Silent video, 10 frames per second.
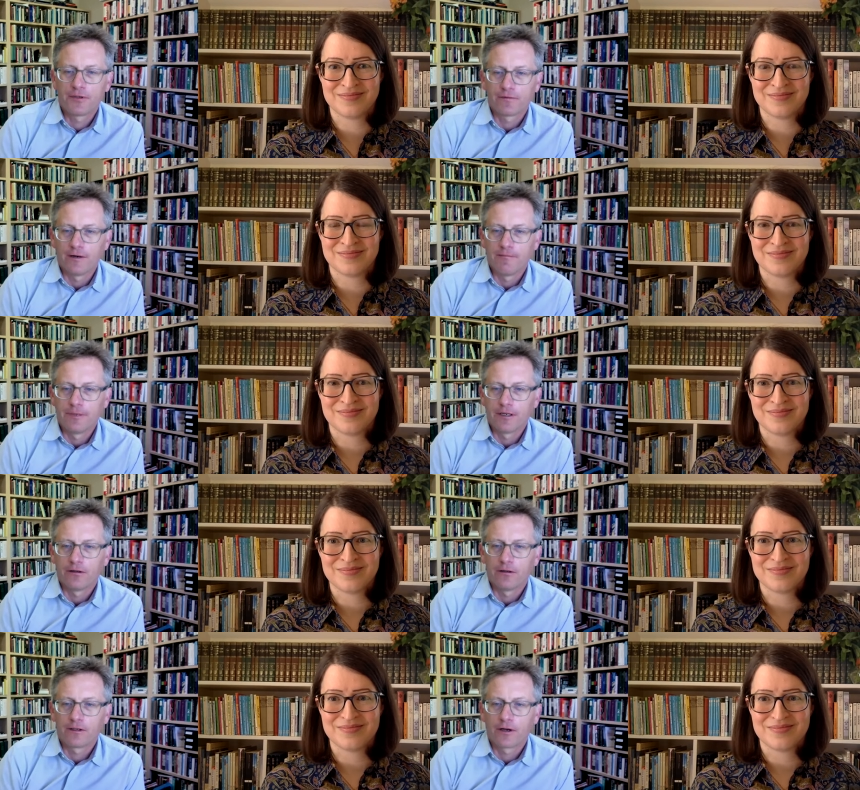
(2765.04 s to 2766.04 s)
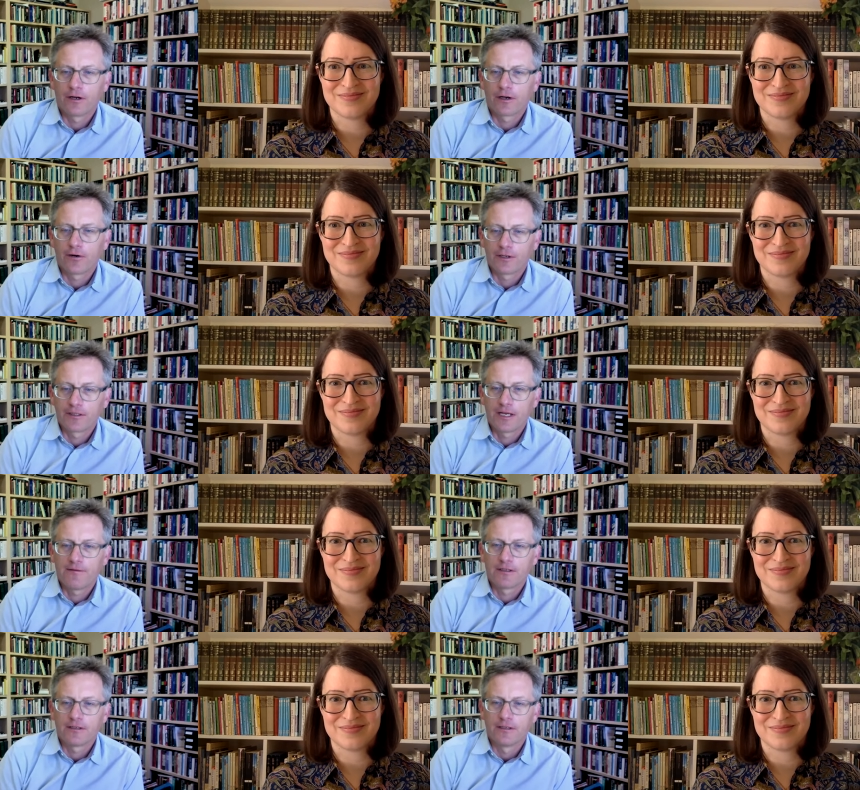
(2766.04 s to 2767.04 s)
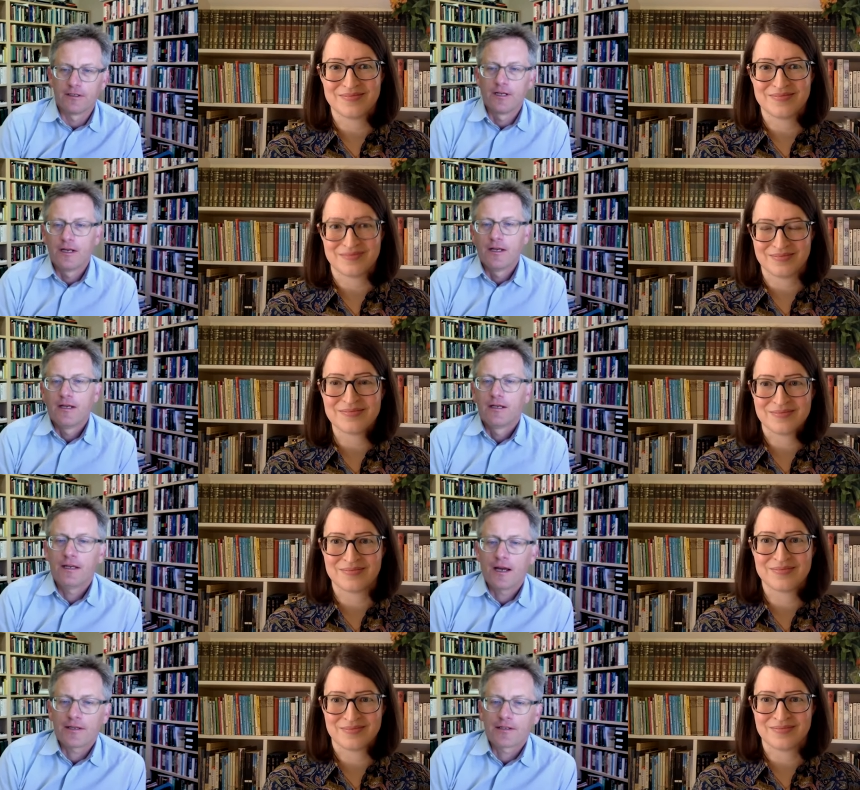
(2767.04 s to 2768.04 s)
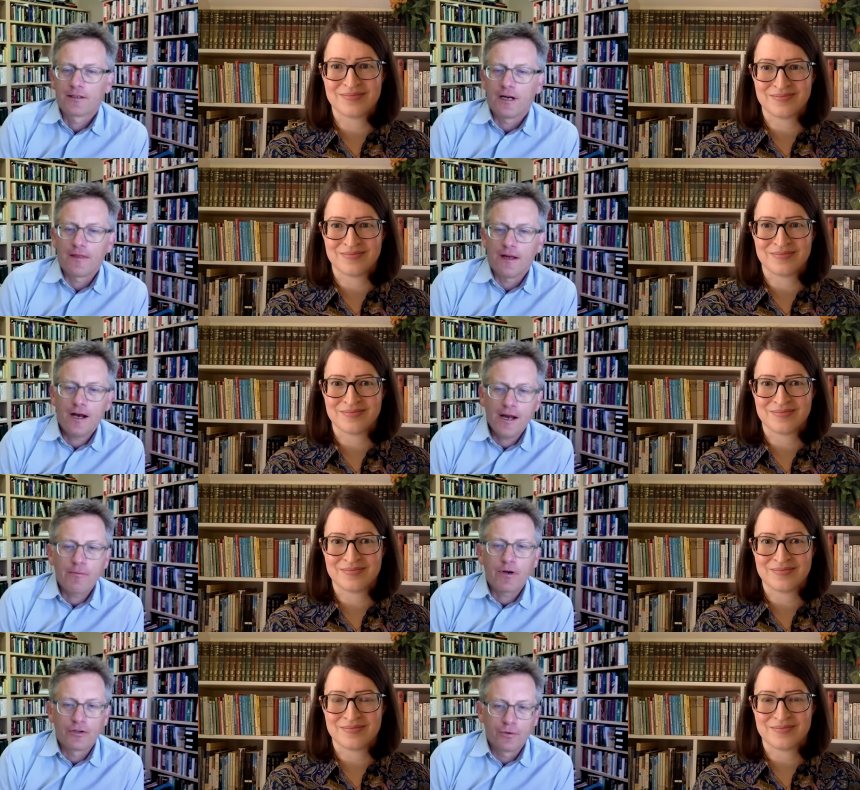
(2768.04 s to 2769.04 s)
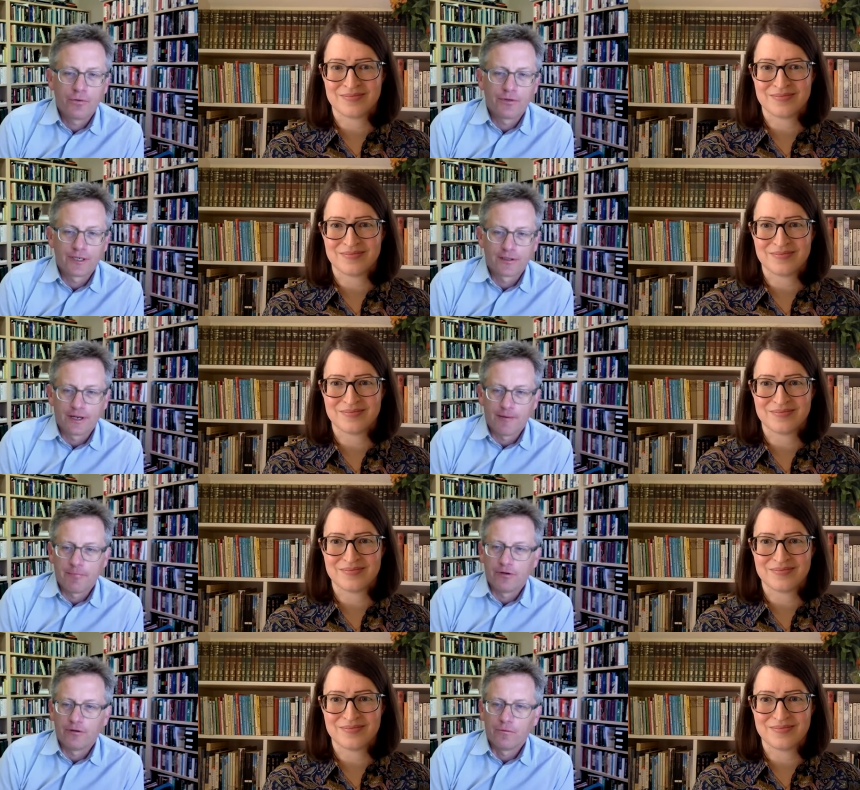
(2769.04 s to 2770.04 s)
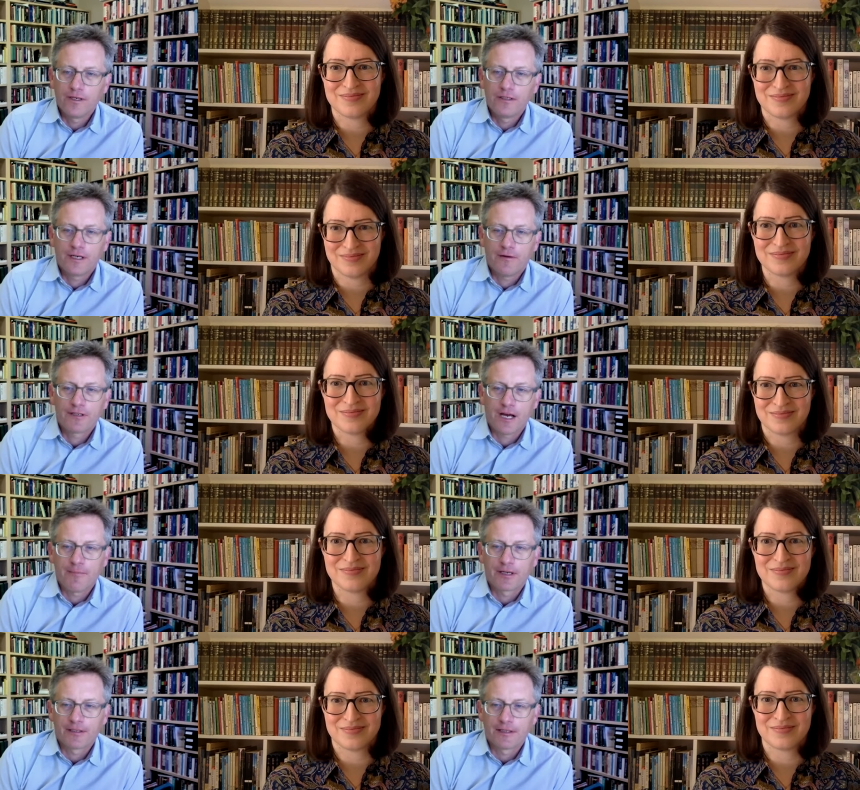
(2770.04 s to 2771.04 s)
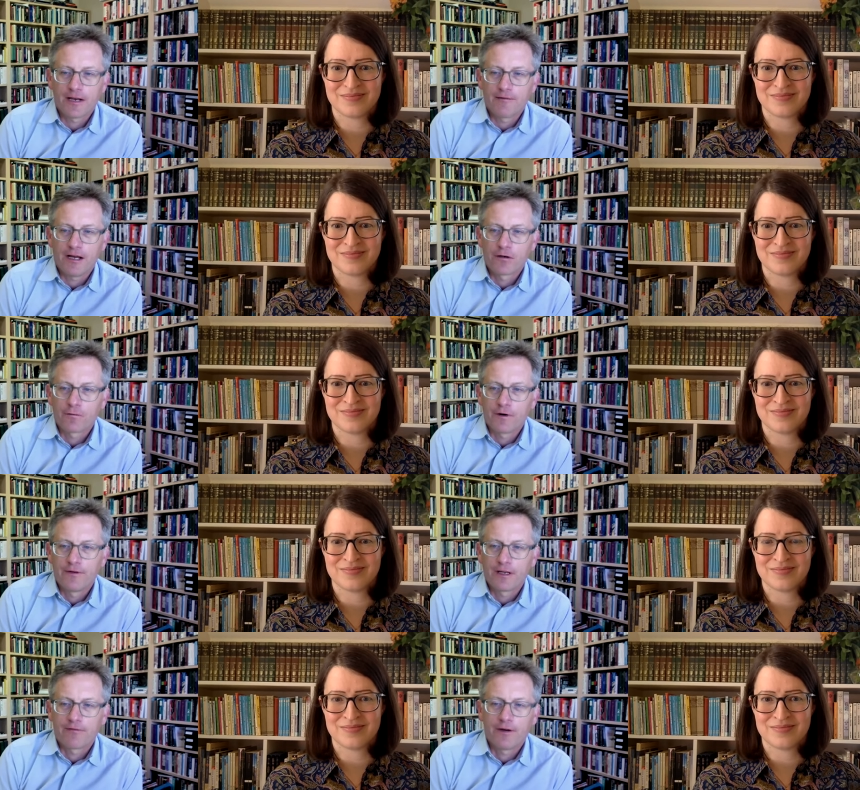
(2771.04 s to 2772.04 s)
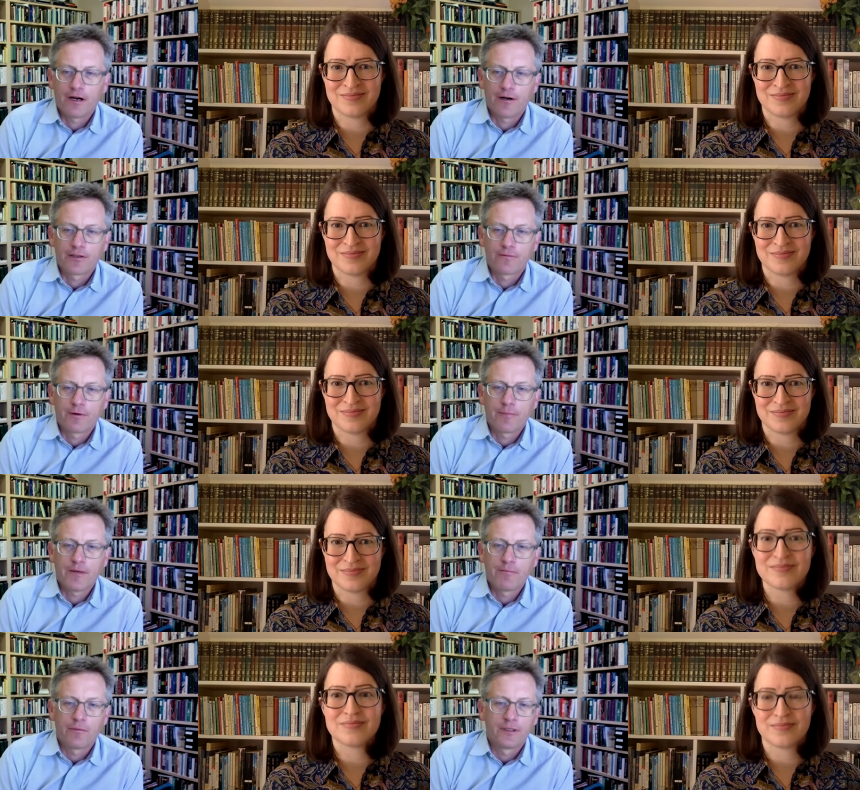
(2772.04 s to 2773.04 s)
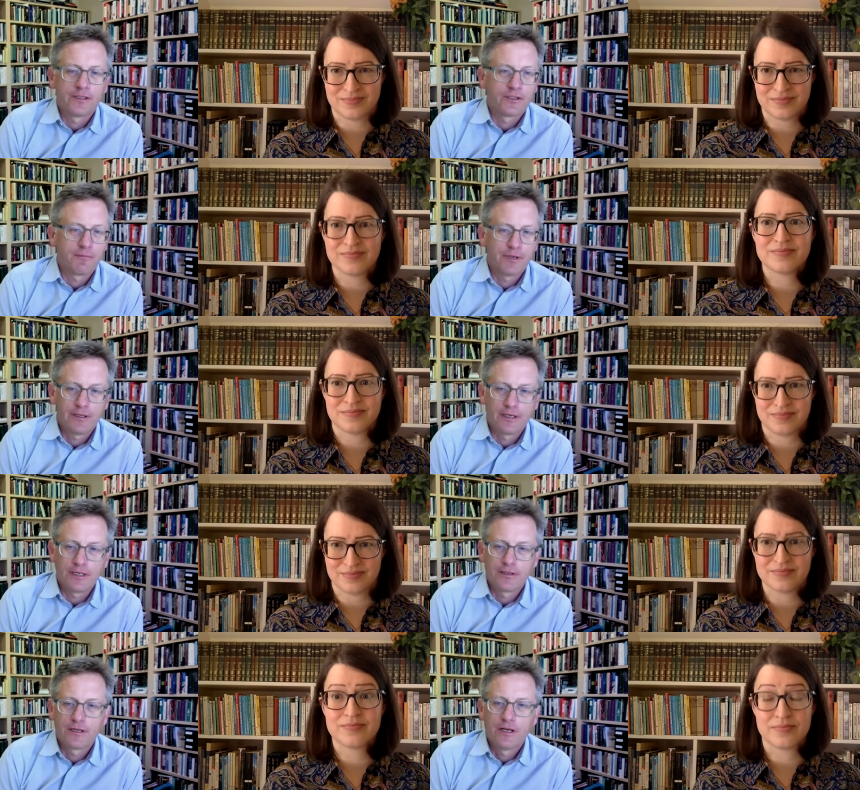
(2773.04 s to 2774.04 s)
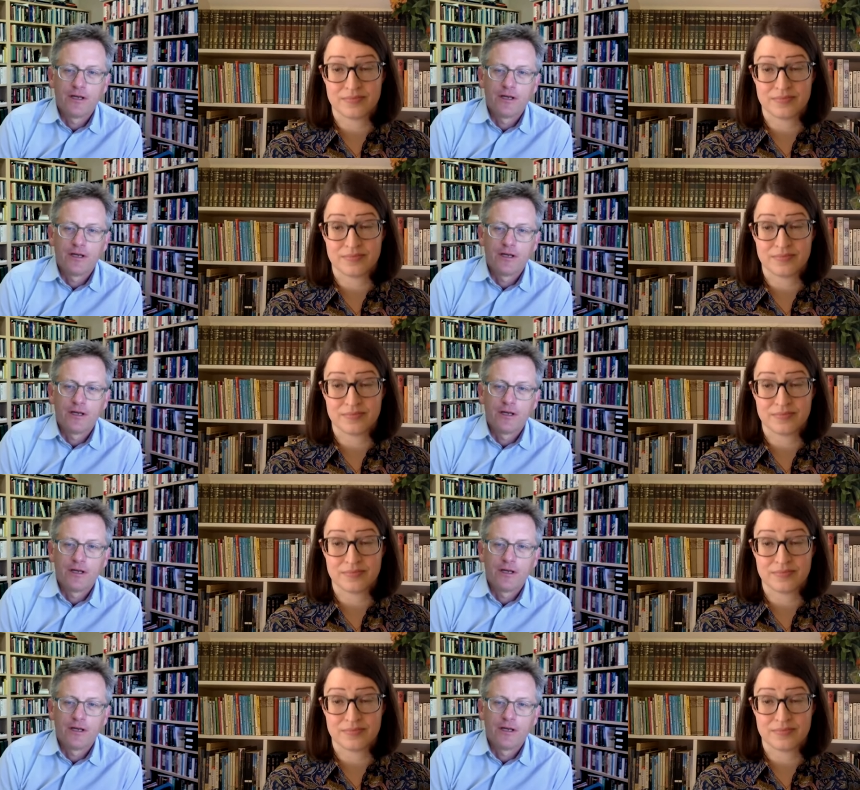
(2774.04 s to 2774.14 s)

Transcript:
Speaker 1: from Bill Curtis Davison. He asks, on the hiring tools example, one tough topic is that of algorithmic fairness for people with disabilities,